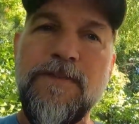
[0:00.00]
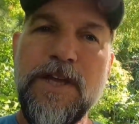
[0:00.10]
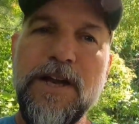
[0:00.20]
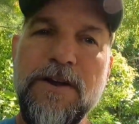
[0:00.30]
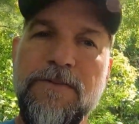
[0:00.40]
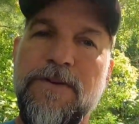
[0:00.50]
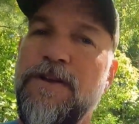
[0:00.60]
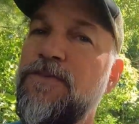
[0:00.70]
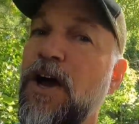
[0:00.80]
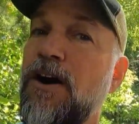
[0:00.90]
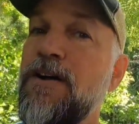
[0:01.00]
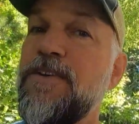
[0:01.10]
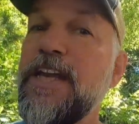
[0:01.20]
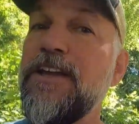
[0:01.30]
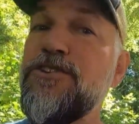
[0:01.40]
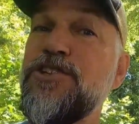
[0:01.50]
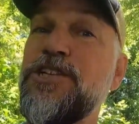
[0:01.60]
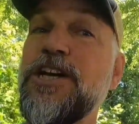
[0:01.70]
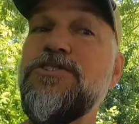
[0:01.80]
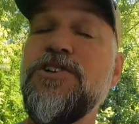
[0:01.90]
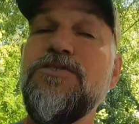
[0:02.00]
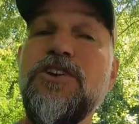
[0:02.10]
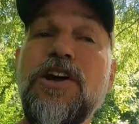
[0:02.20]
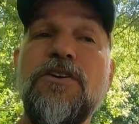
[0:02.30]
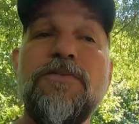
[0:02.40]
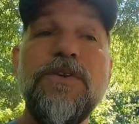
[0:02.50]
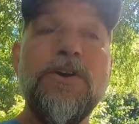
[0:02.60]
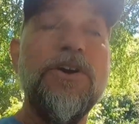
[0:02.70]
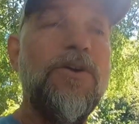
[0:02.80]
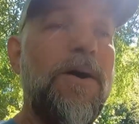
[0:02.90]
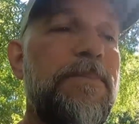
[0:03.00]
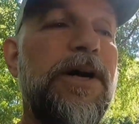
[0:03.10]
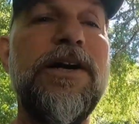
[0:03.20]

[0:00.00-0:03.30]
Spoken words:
You know, if y'all have any other suggestions, you know, if you can go up